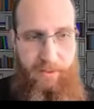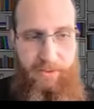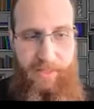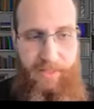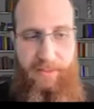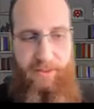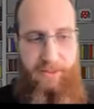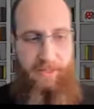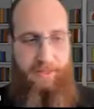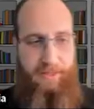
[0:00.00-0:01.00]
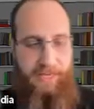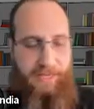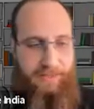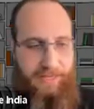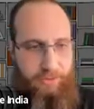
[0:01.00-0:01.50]
So that is
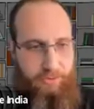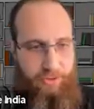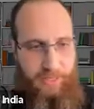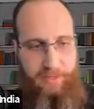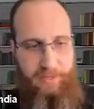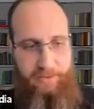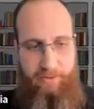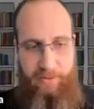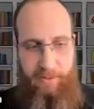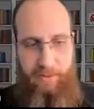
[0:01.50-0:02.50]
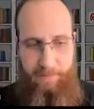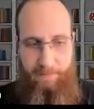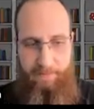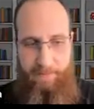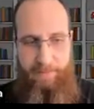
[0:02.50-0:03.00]
taking that neutral attitude,
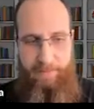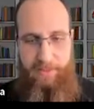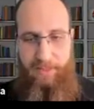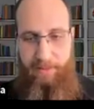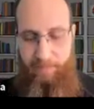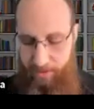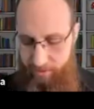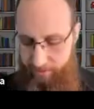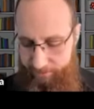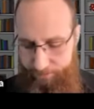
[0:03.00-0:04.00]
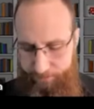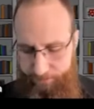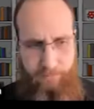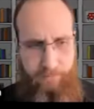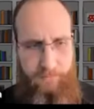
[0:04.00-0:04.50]
maybe slightly positive.
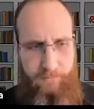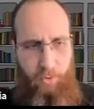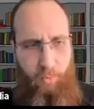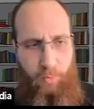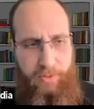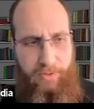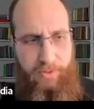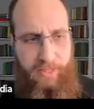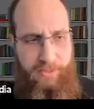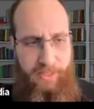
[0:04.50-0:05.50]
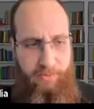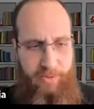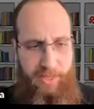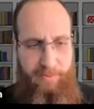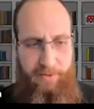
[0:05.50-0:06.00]
Well, one other thing I'll say when you
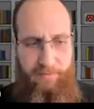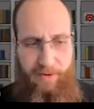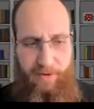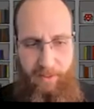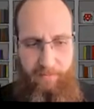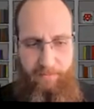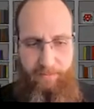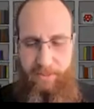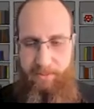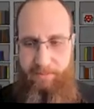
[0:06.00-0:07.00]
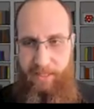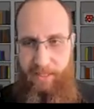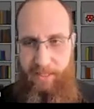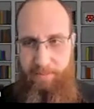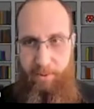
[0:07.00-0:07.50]
keep the environment comfortable, and this
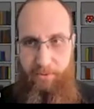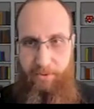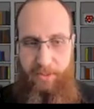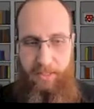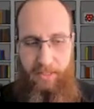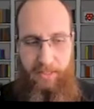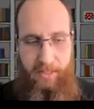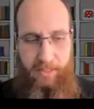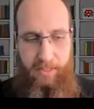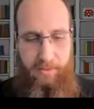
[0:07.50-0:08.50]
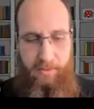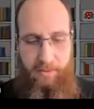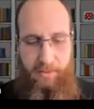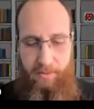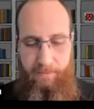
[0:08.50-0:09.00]
applies both in
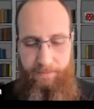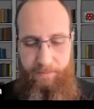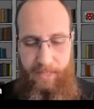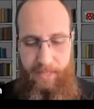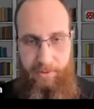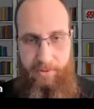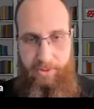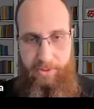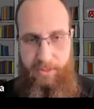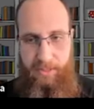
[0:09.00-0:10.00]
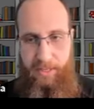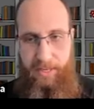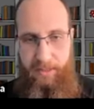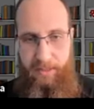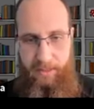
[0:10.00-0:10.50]
in-person
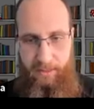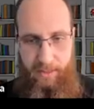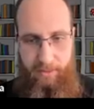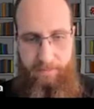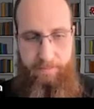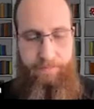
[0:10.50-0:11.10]
and online.